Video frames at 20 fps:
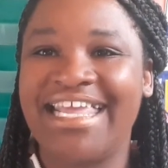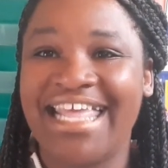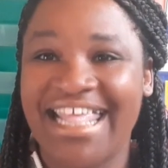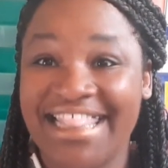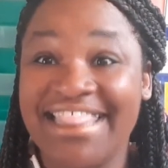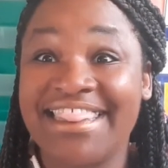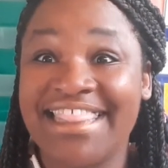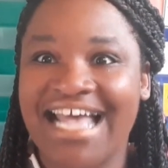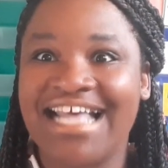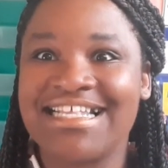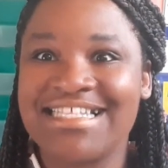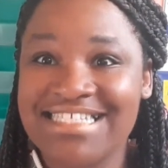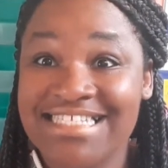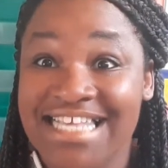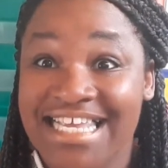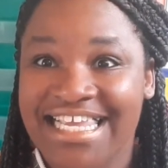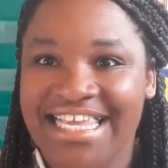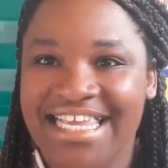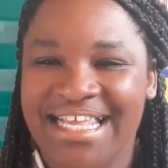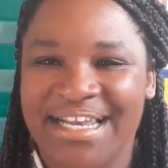in that
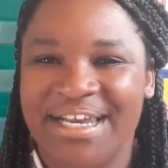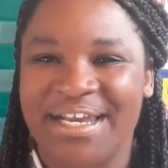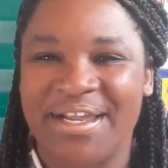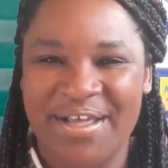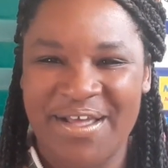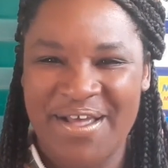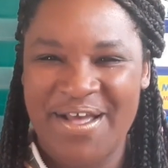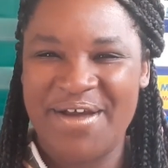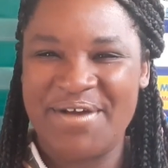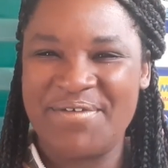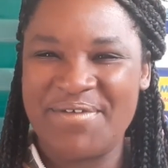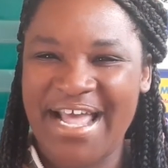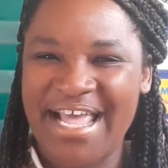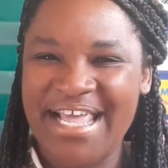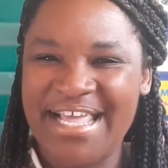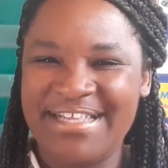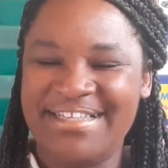scene. All right?